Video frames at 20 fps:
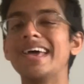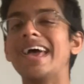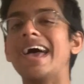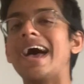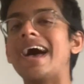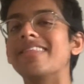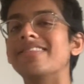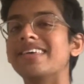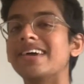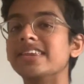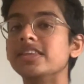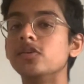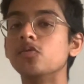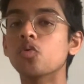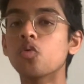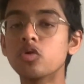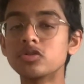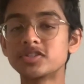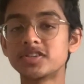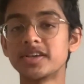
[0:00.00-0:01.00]
And then you
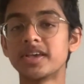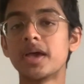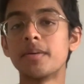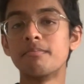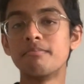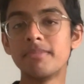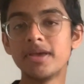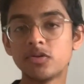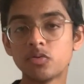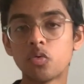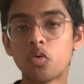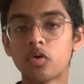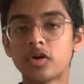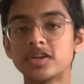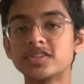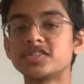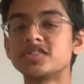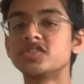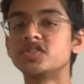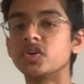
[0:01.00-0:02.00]
also get
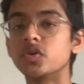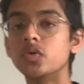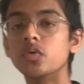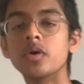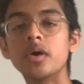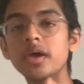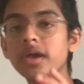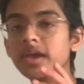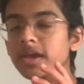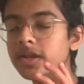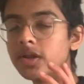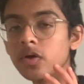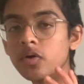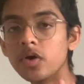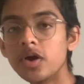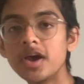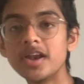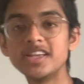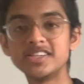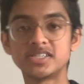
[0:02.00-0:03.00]
mid-August to, you know,
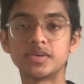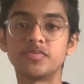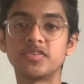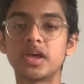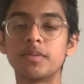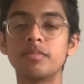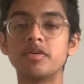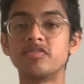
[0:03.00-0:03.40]
early September.